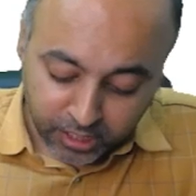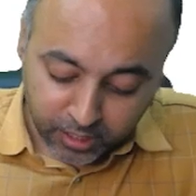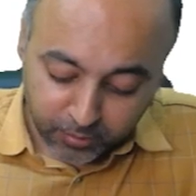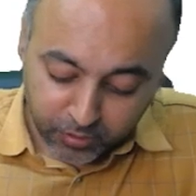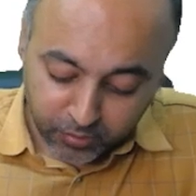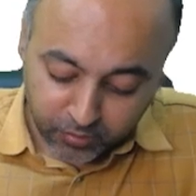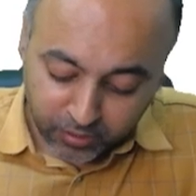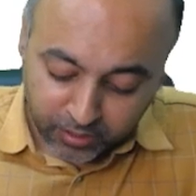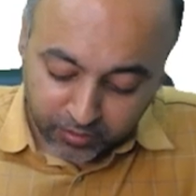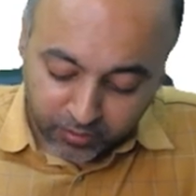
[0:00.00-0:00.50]

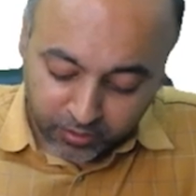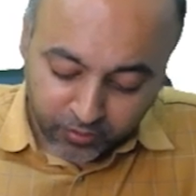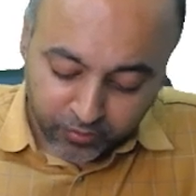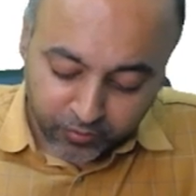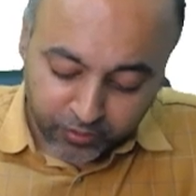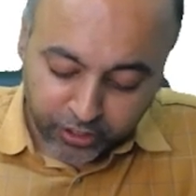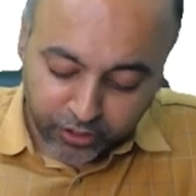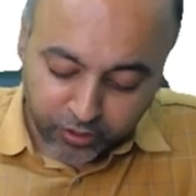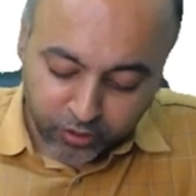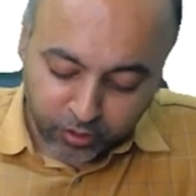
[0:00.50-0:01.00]
Number one,
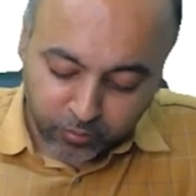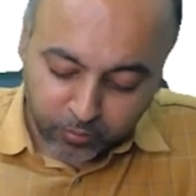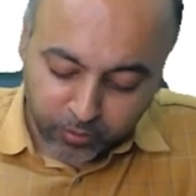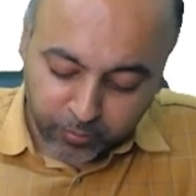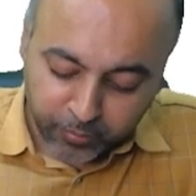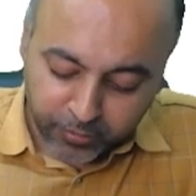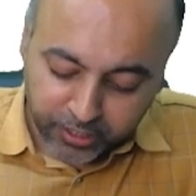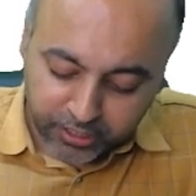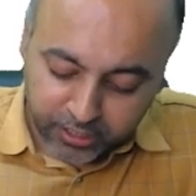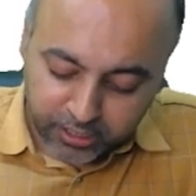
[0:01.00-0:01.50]
when you're talking
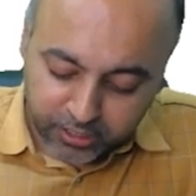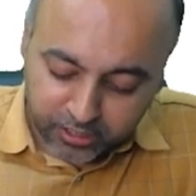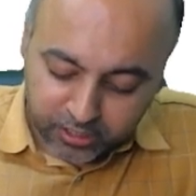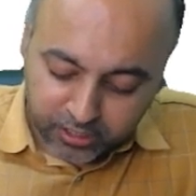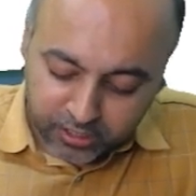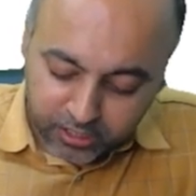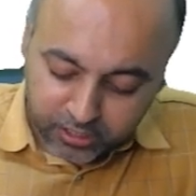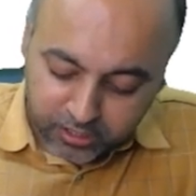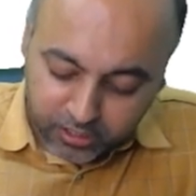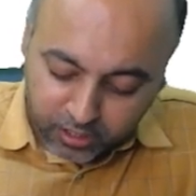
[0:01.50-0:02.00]
about Menkes
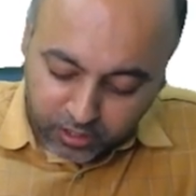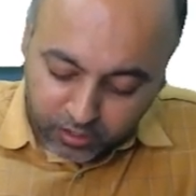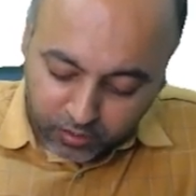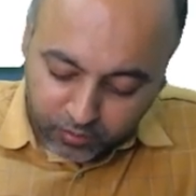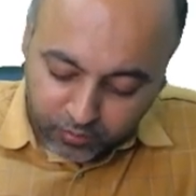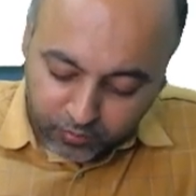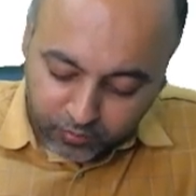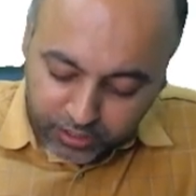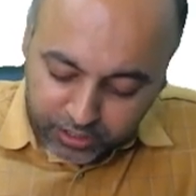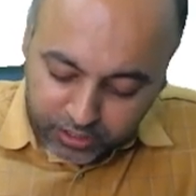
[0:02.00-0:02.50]
disease,
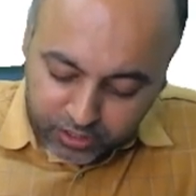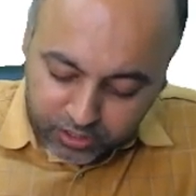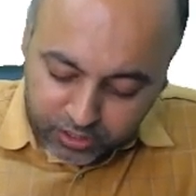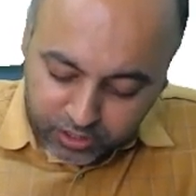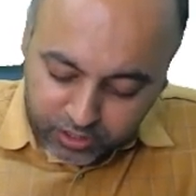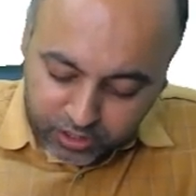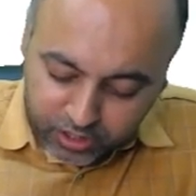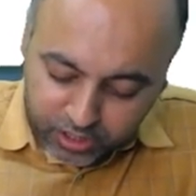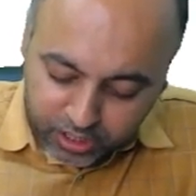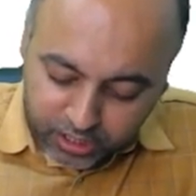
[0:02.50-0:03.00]

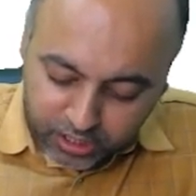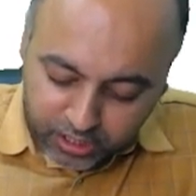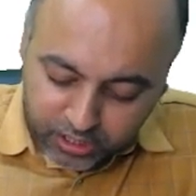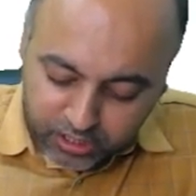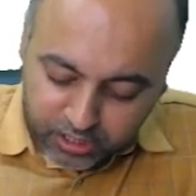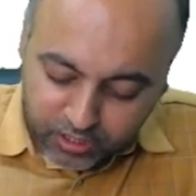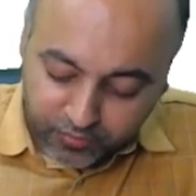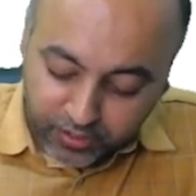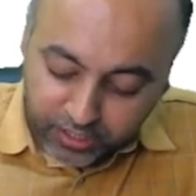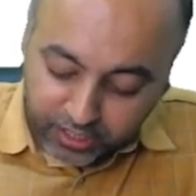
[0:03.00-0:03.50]
which gene
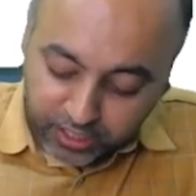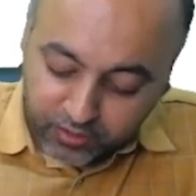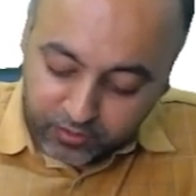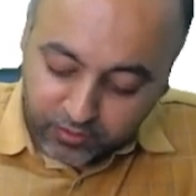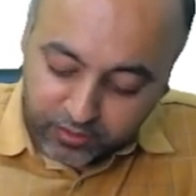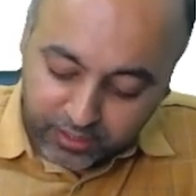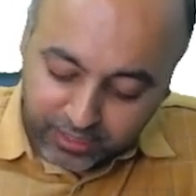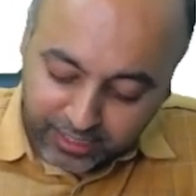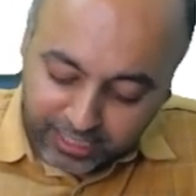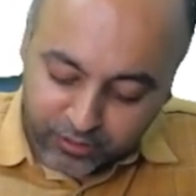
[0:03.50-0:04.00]
is
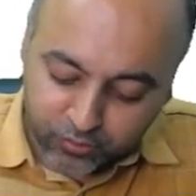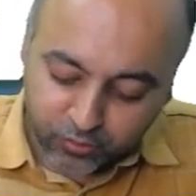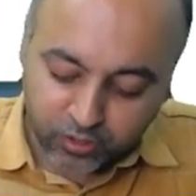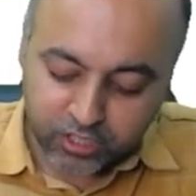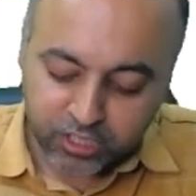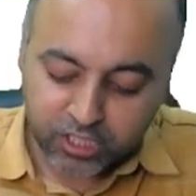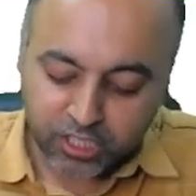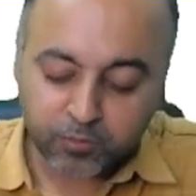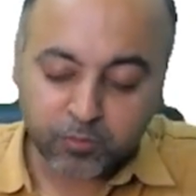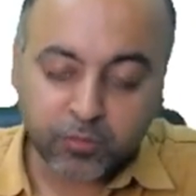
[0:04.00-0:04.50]
defective? That's
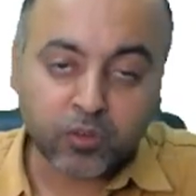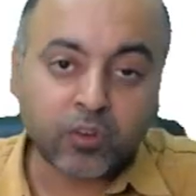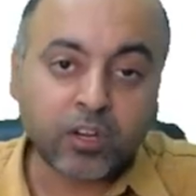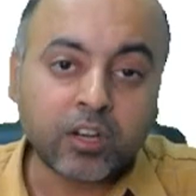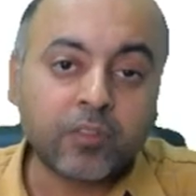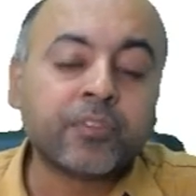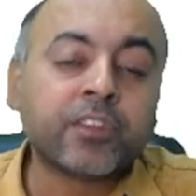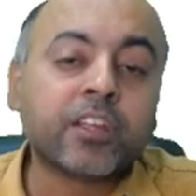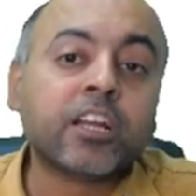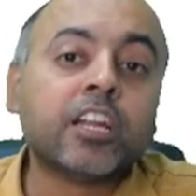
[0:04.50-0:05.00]
question number
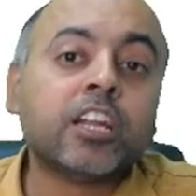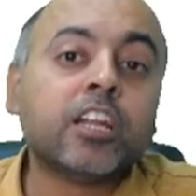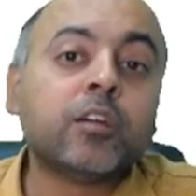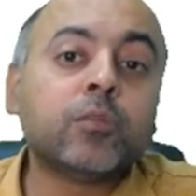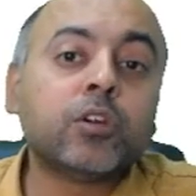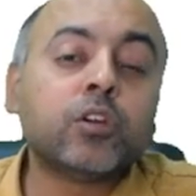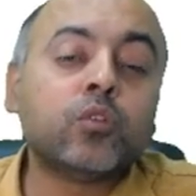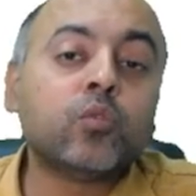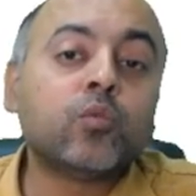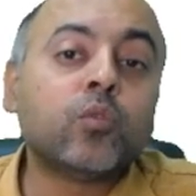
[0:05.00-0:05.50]
one.
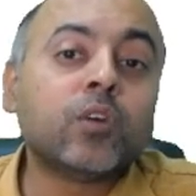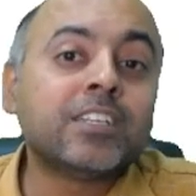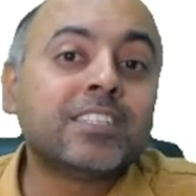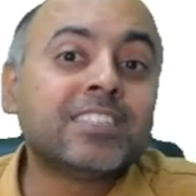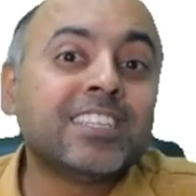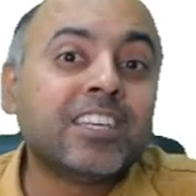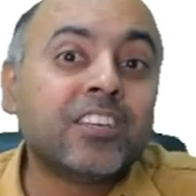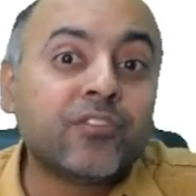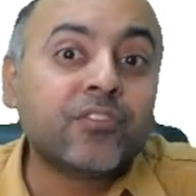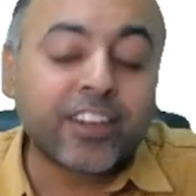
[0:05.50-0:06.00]
Number two, what
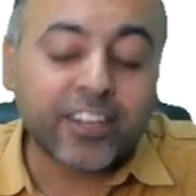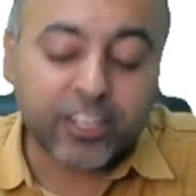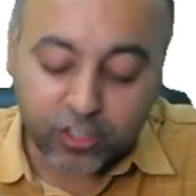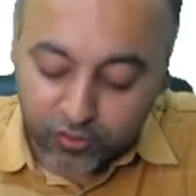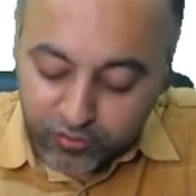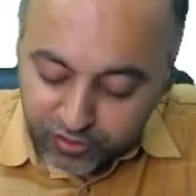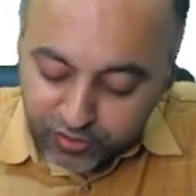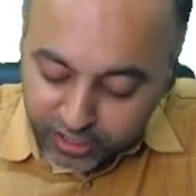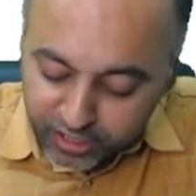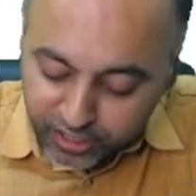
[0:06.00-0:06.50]
is the
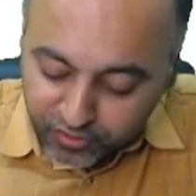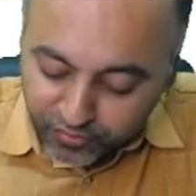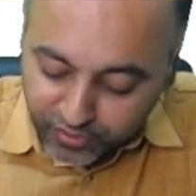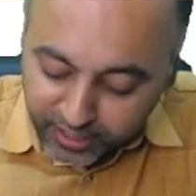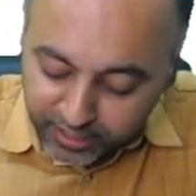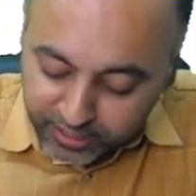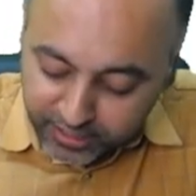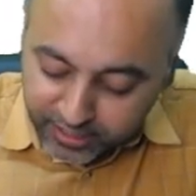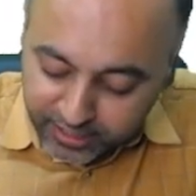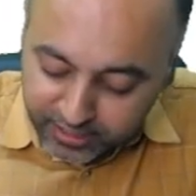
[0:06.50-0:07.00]
effect of gene
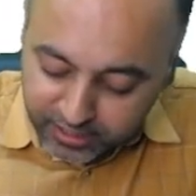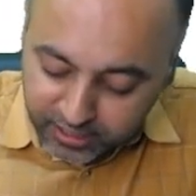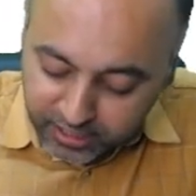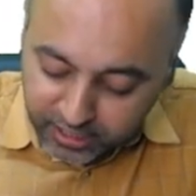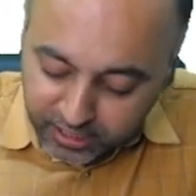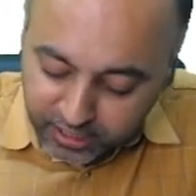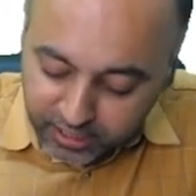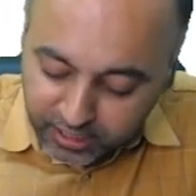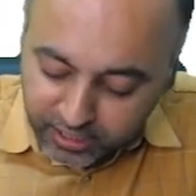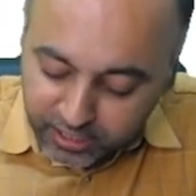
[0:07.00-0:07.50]
defect? There is
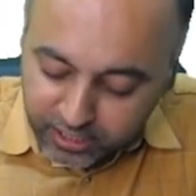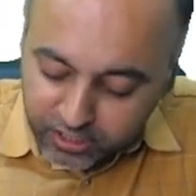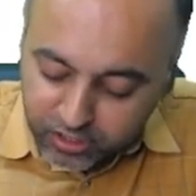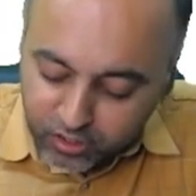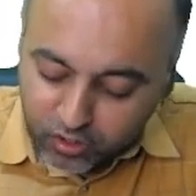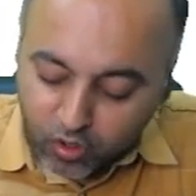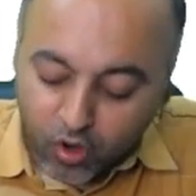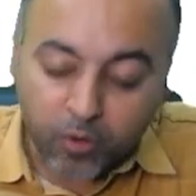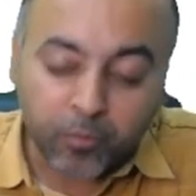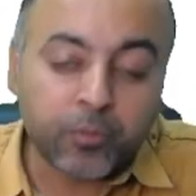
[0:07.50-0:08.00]

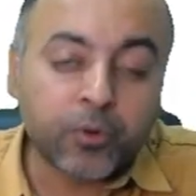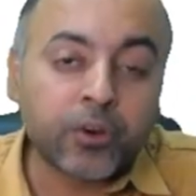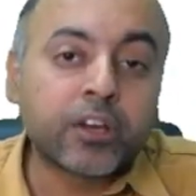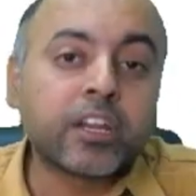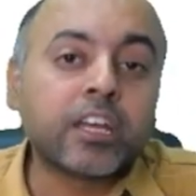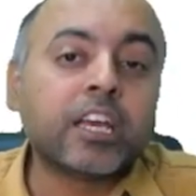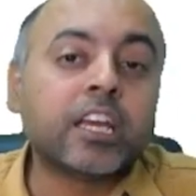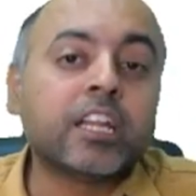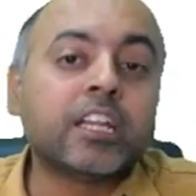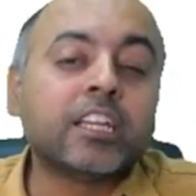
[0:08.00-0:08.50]
decrease of
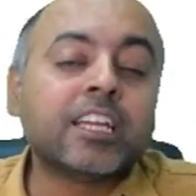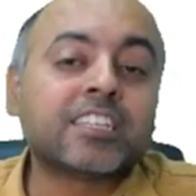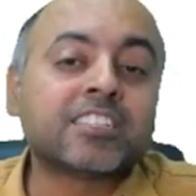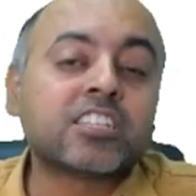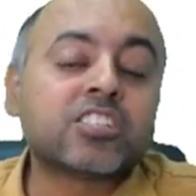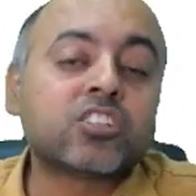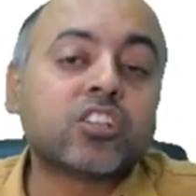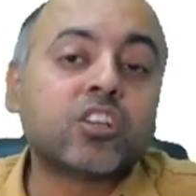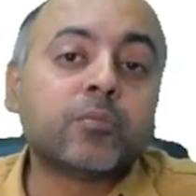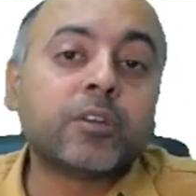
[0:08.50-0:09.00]
copper in the
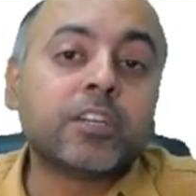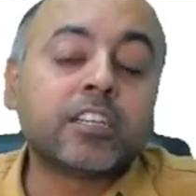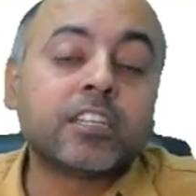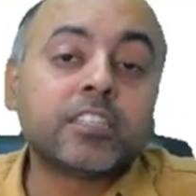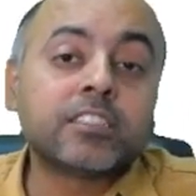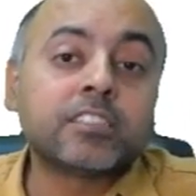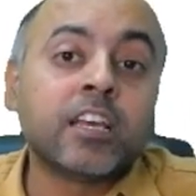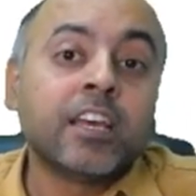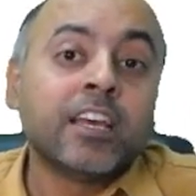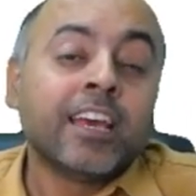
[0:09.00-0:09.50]
extracellular
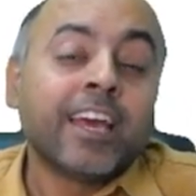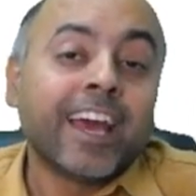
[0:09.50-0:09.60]
matrix.